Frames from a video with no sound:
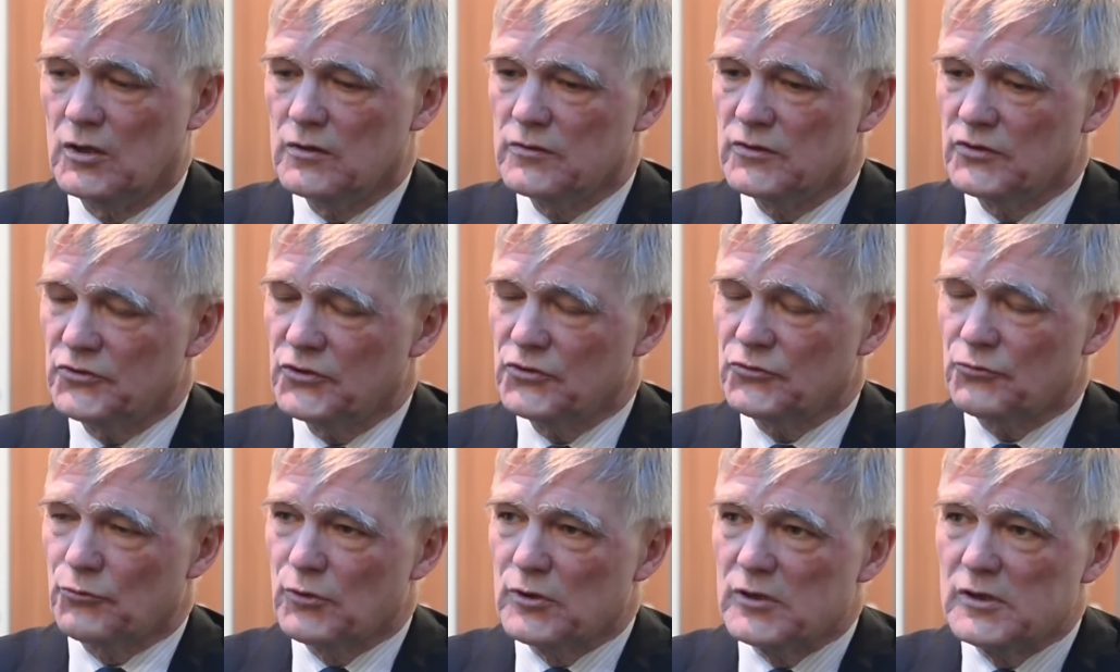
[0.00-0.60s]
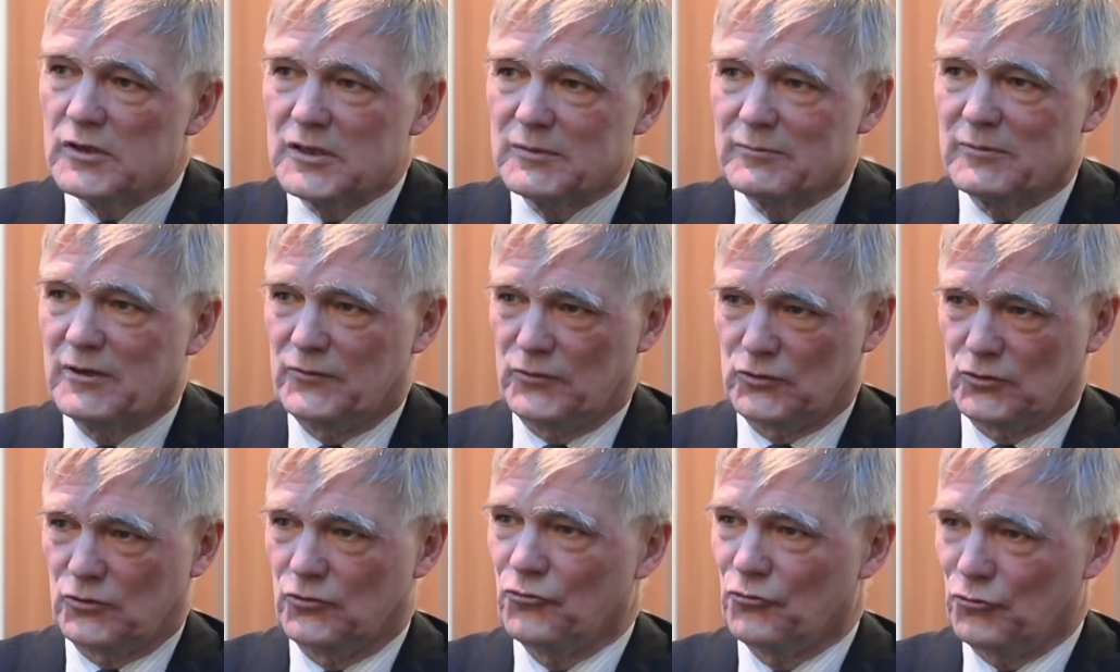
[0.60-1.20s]
This is really
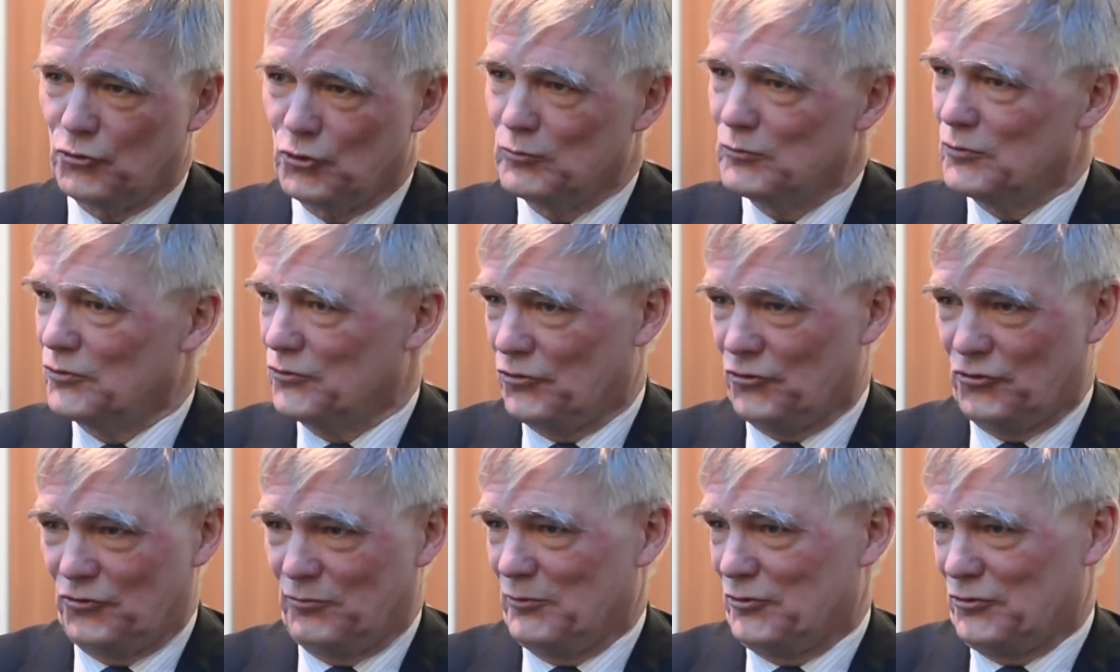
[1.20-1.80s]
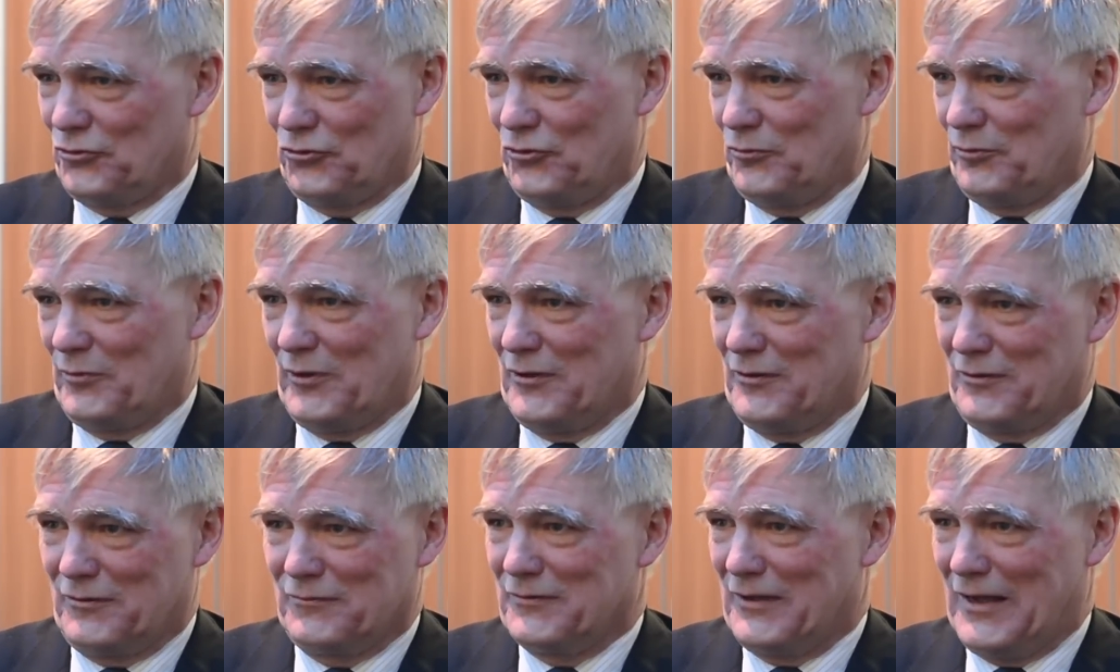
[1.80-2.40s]
about the consumers as much as
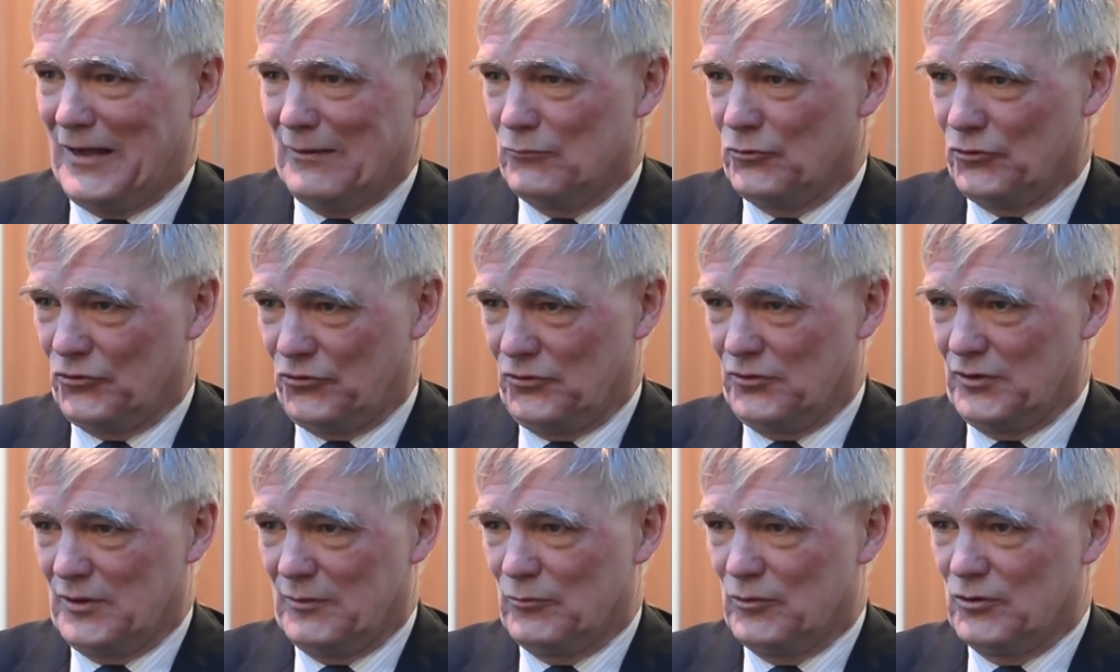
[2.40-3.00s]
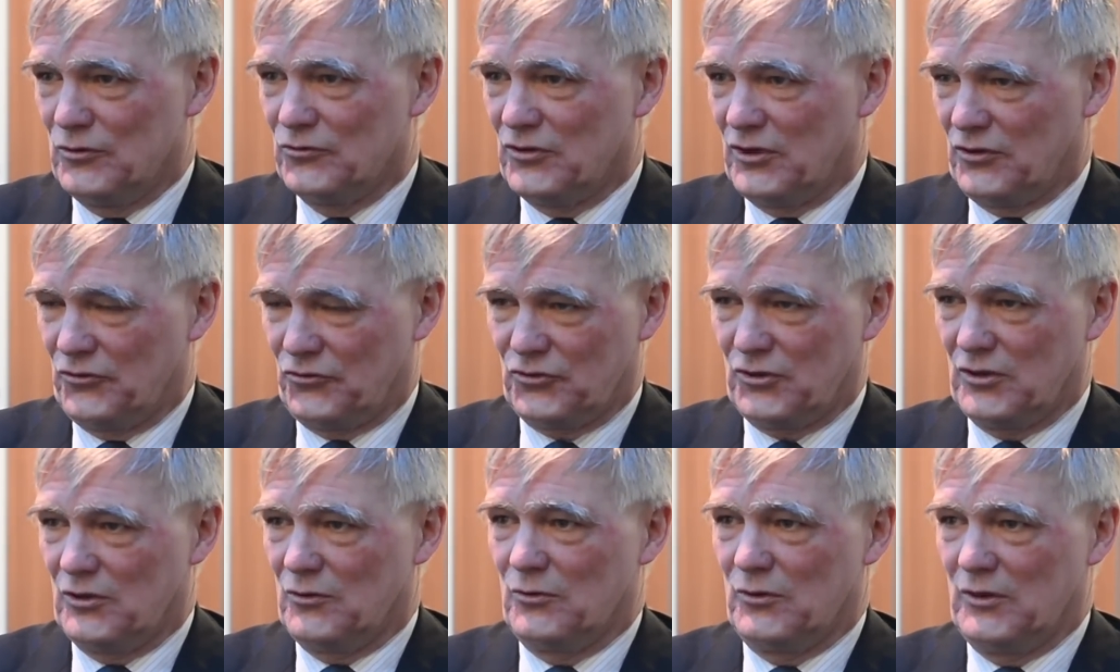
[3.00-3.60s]
about Amazon. I mean,
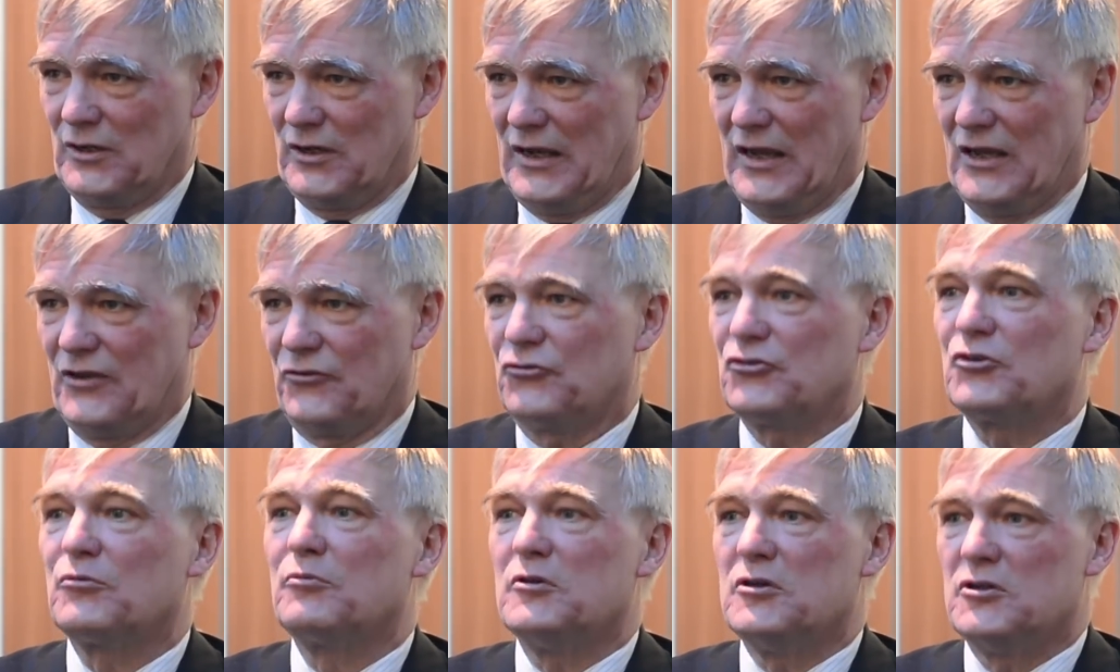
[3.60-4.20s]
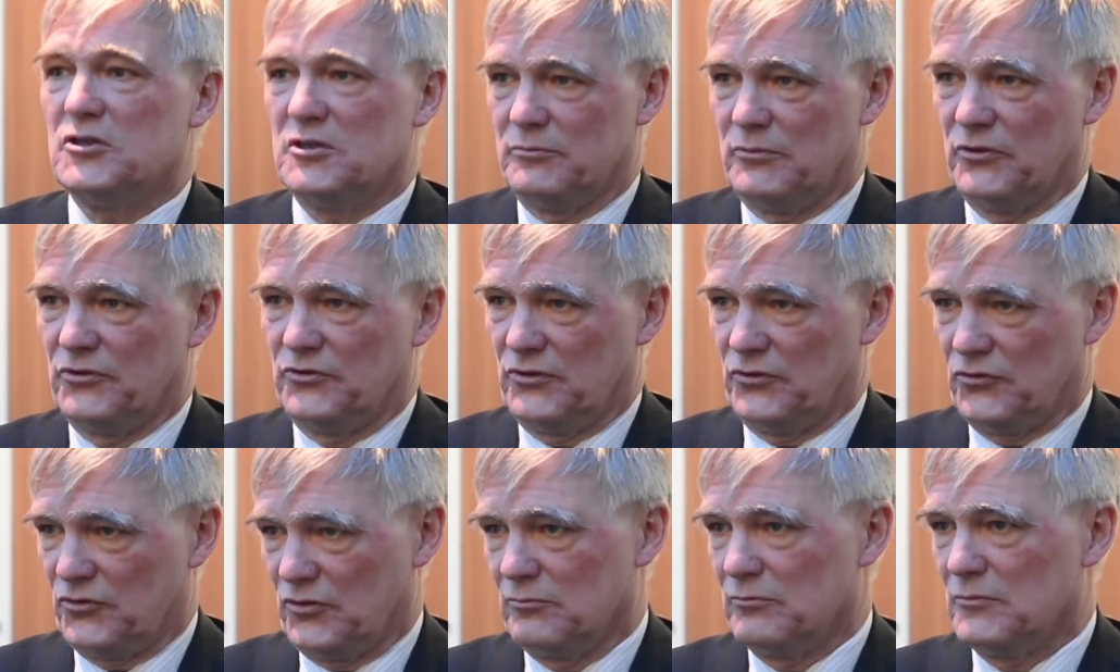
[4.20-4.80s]
Tesco has to be in the
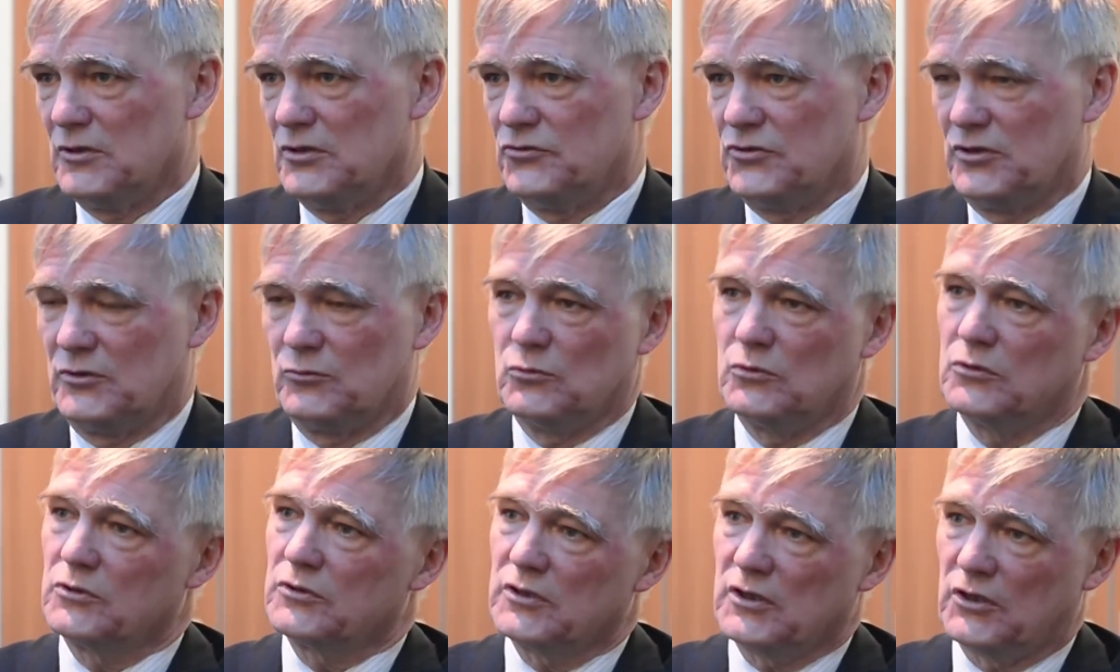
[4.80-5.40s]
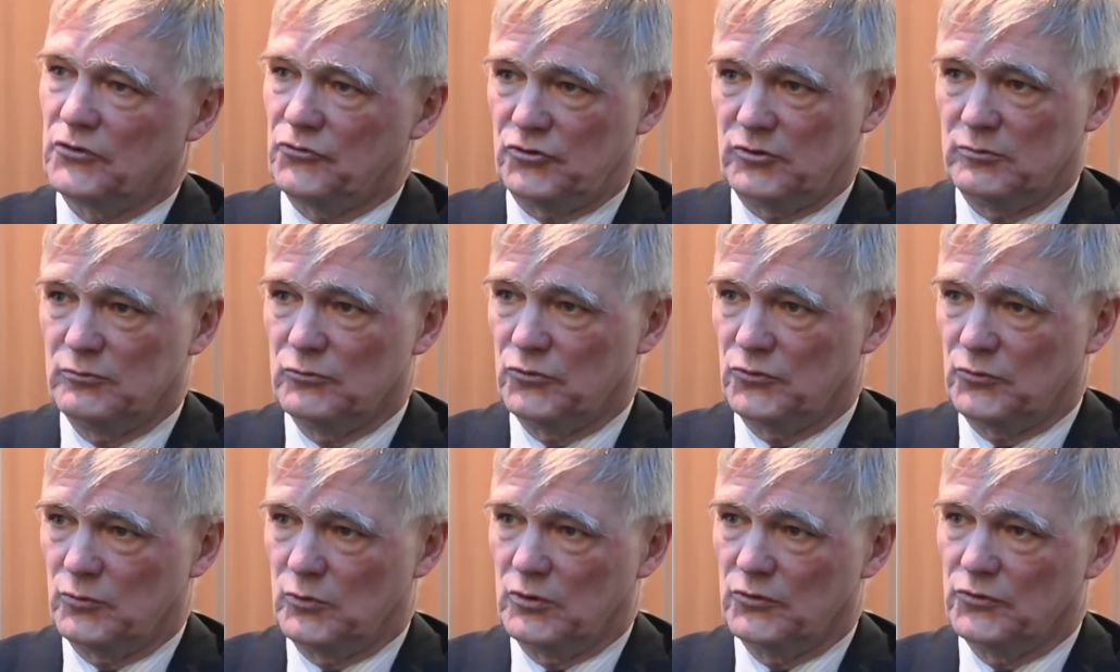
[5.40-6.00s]
business of meeting what
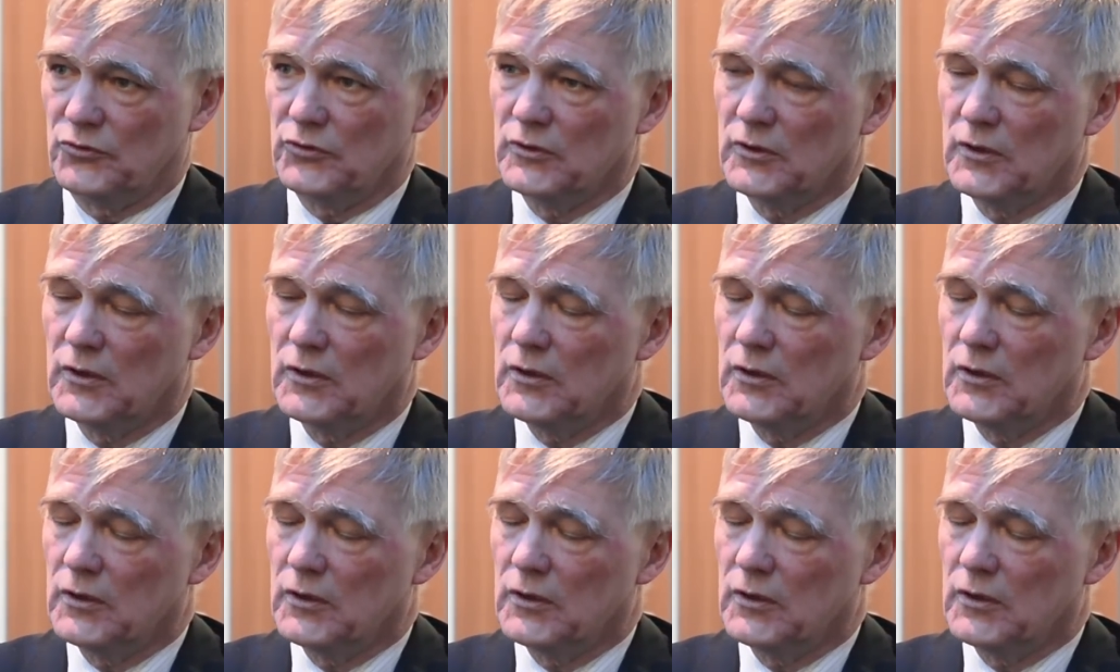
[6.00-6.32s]
customers want.